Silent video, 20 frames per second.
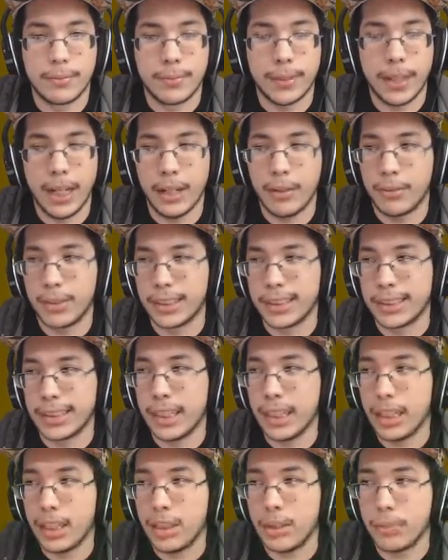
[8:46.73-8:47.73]
Everyone gets a
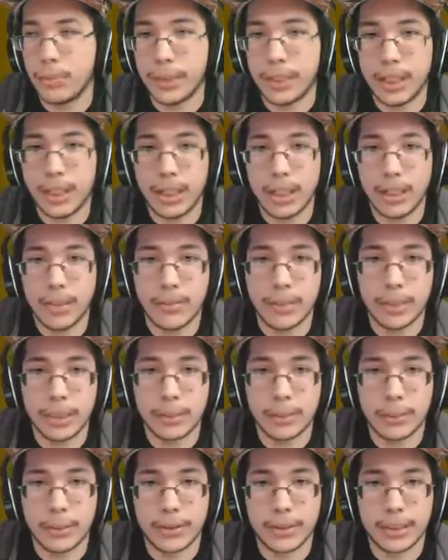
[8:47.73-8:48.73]
little bit of
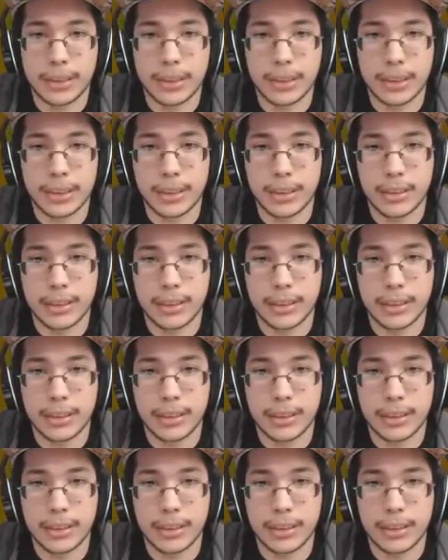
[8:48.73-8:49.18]
experience.